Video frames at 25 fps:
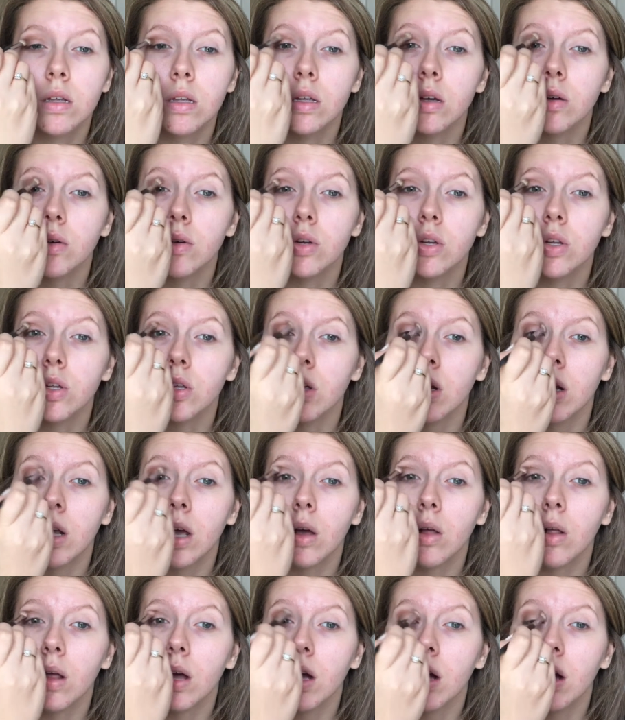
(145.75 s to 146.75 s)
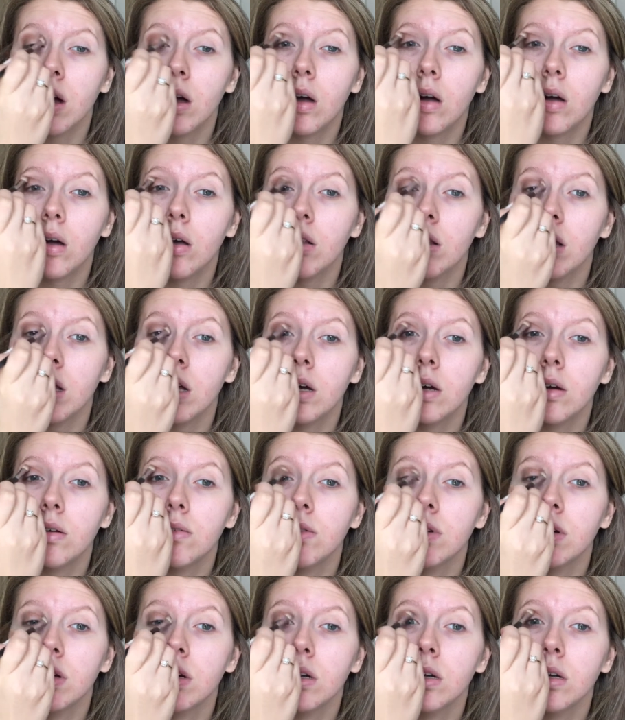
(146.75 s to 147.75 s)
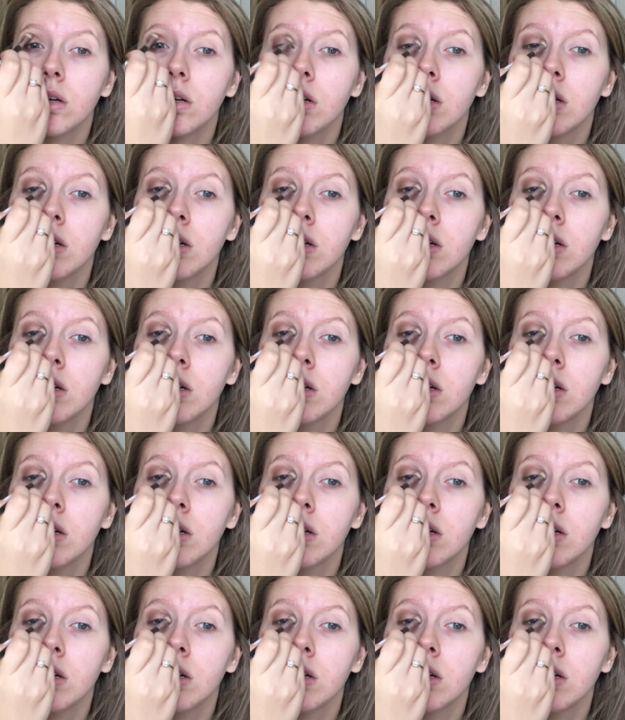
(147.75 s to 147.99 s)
so it's just gonna go like all over,